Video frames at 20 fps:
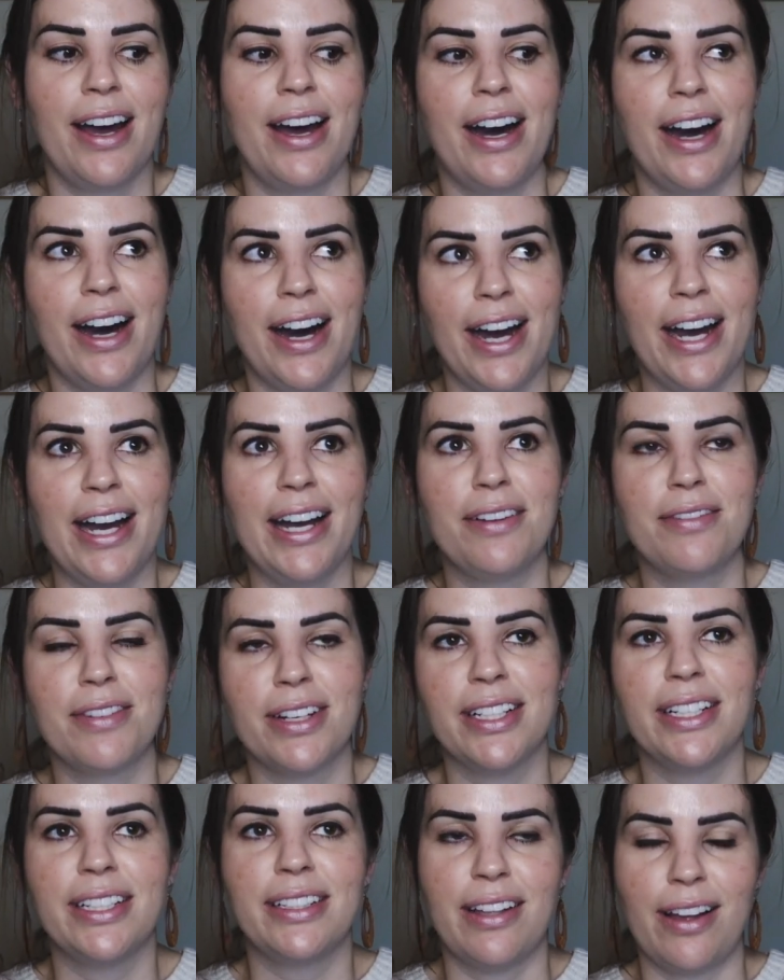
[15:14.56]
I
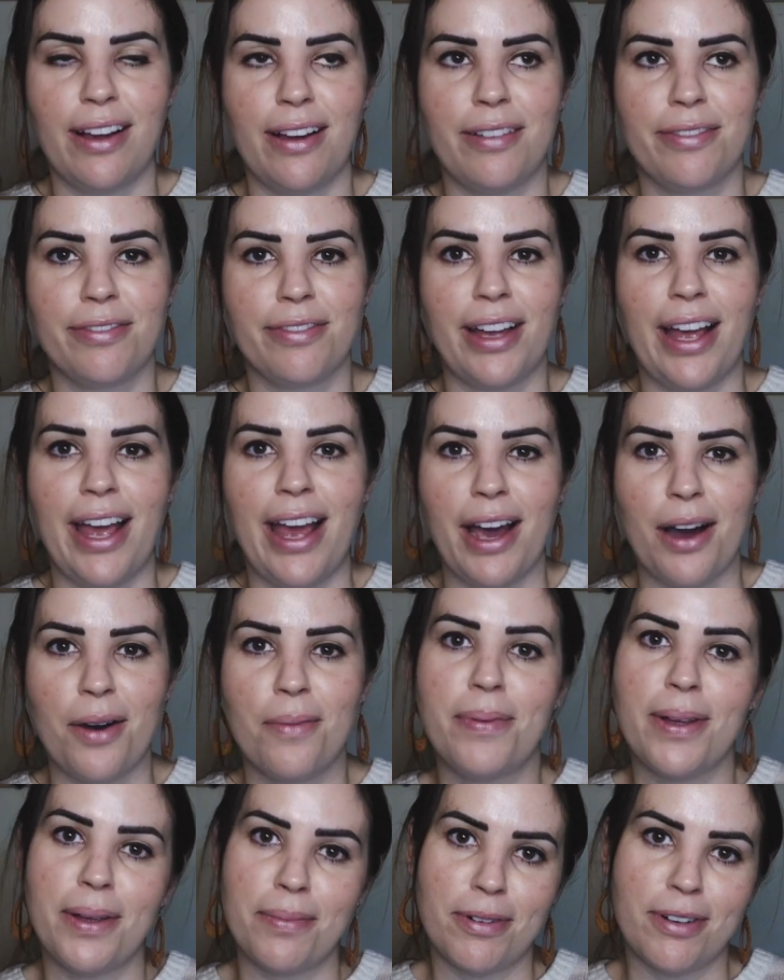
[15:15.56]
really love how
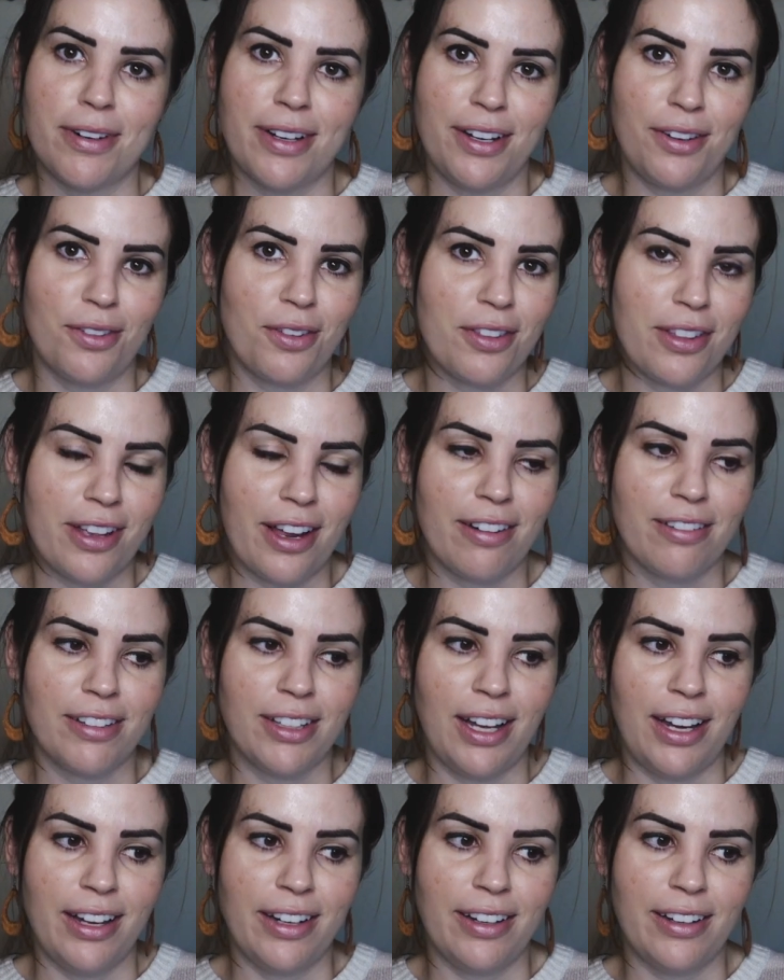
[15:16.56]
people in North
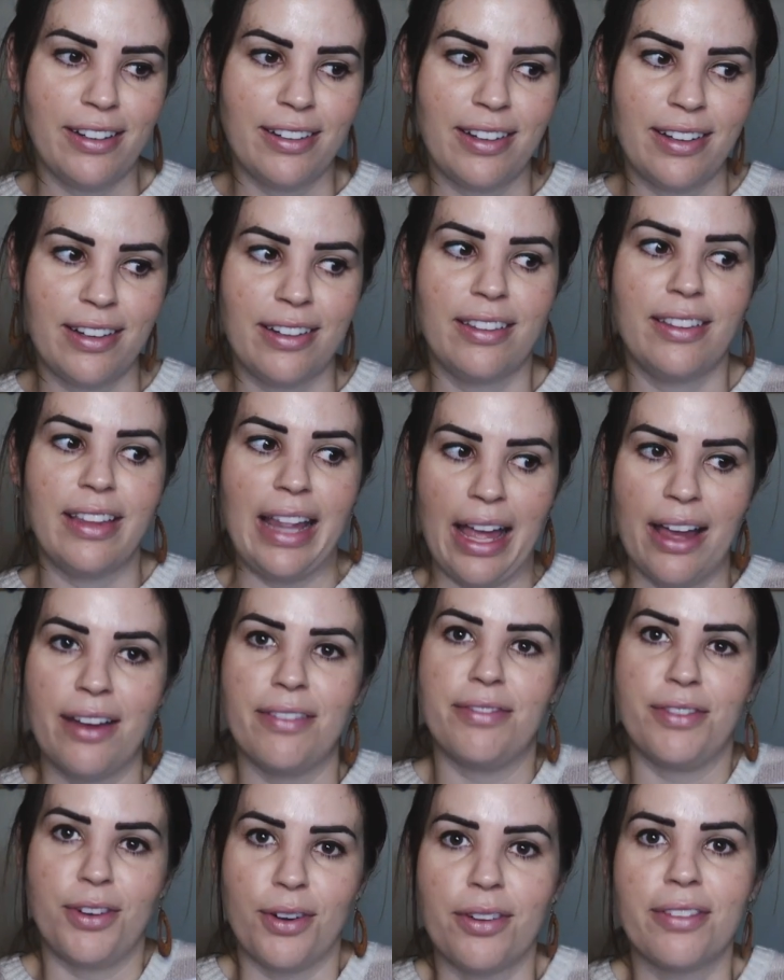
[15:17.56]
Carolina
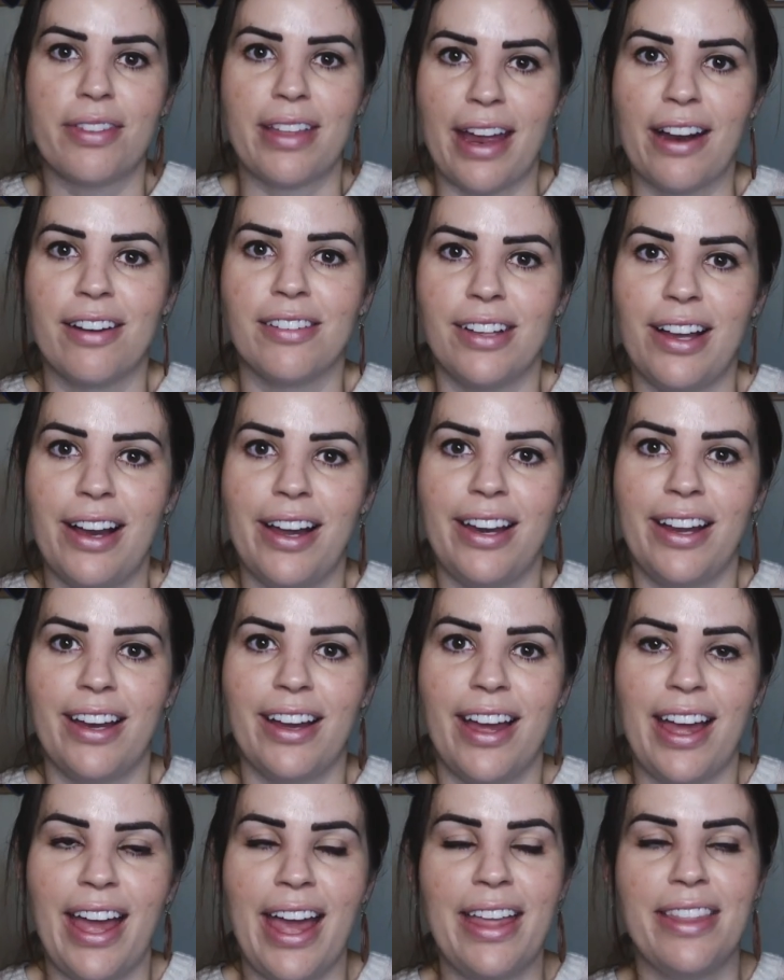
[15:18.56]
love North
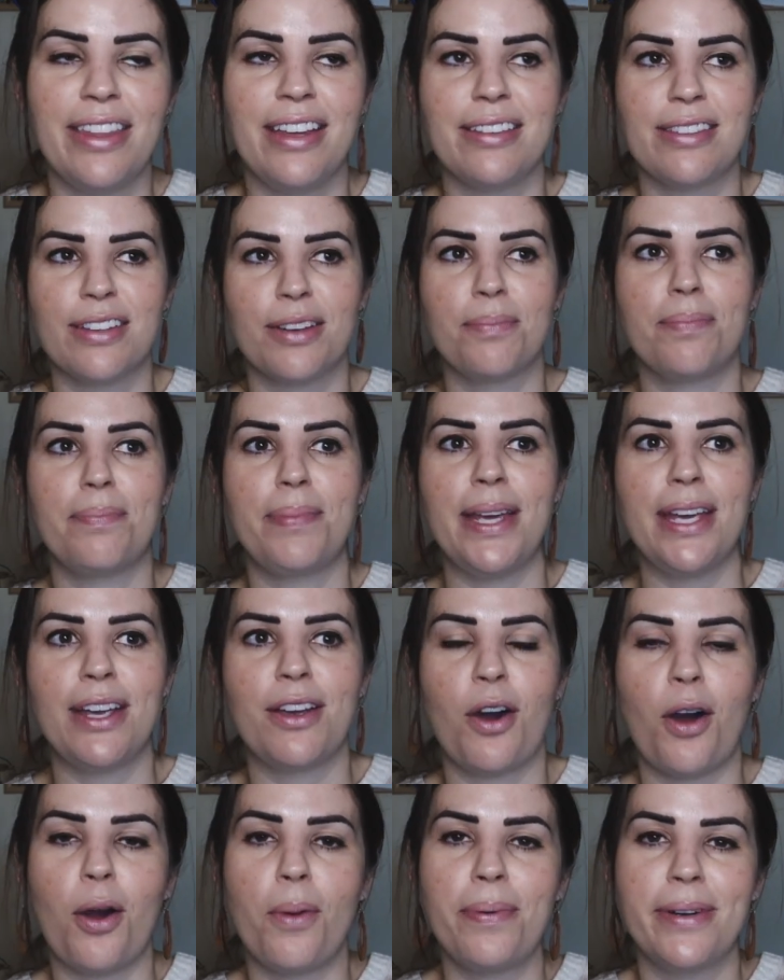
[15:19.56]
Carolina, and there's a big
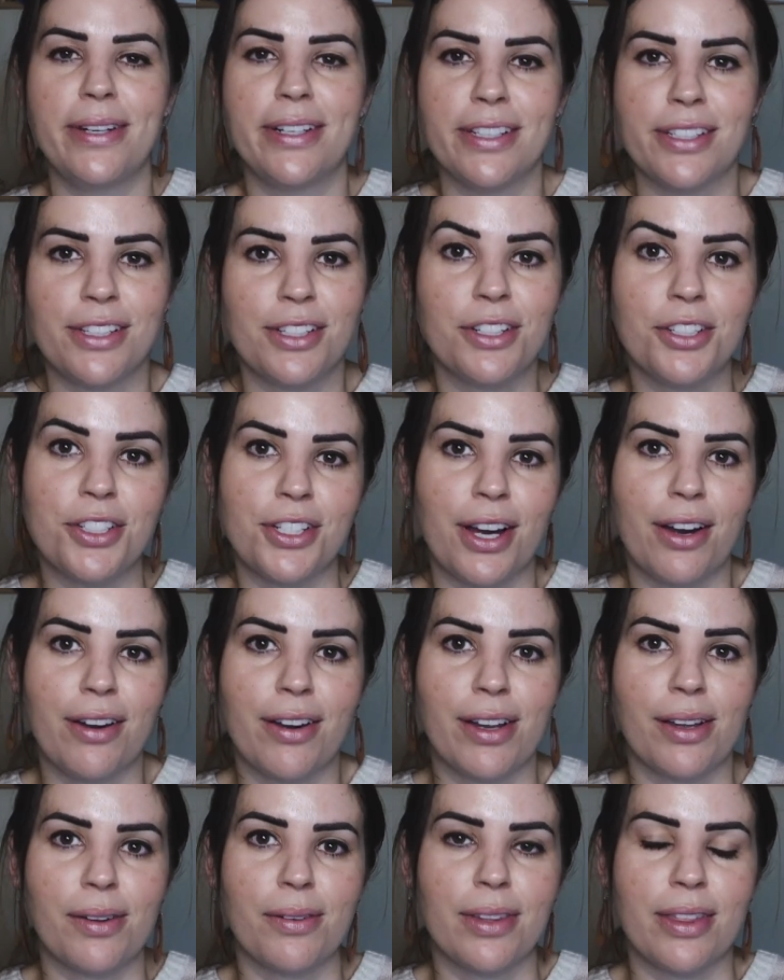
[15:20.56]
openness to
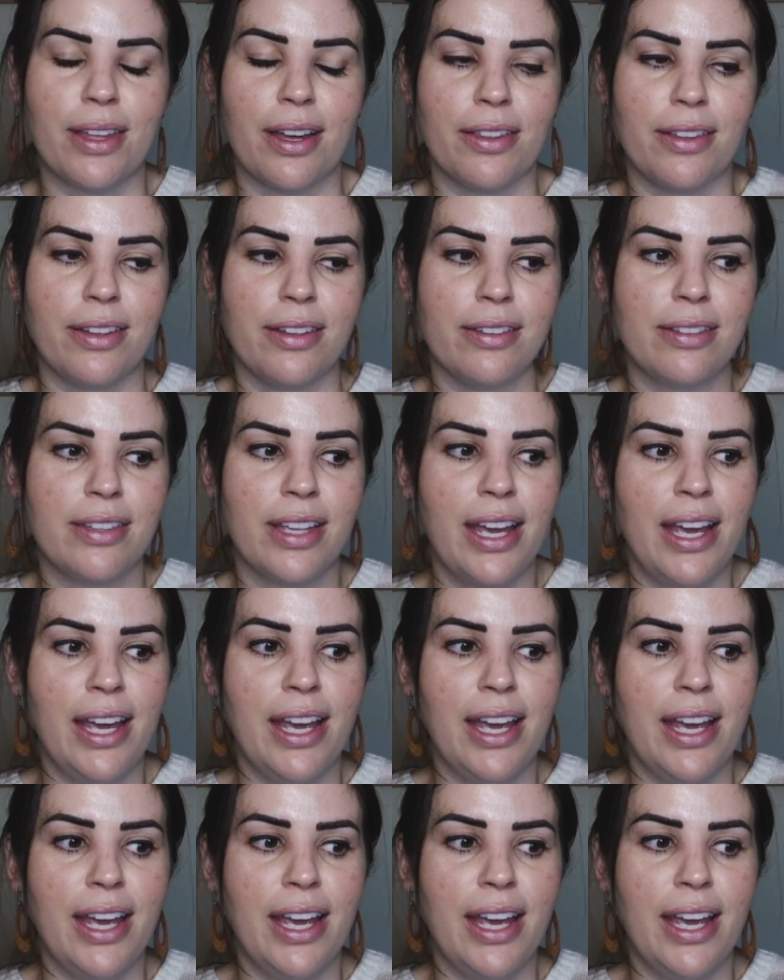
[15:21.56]
sharing it with others.